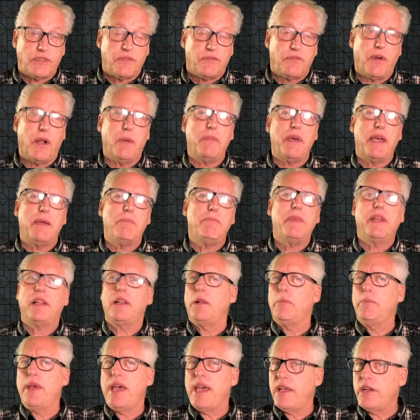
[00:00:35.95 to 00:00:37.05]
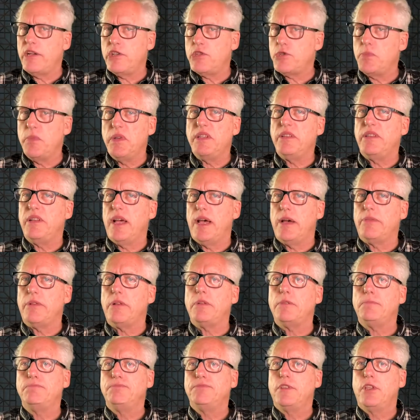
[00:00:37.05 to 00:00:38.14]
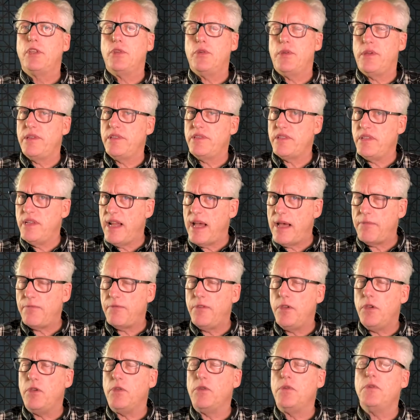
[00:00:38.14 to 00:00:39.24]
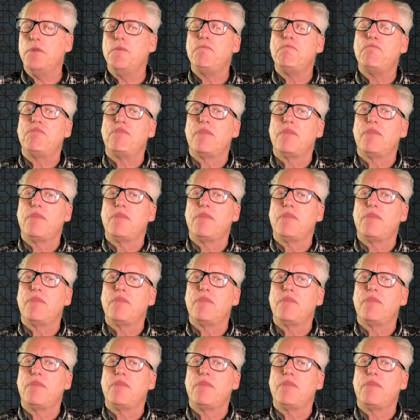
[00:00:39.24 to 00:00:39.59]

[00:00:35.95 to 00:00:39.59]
from a middle management devil to his nephew,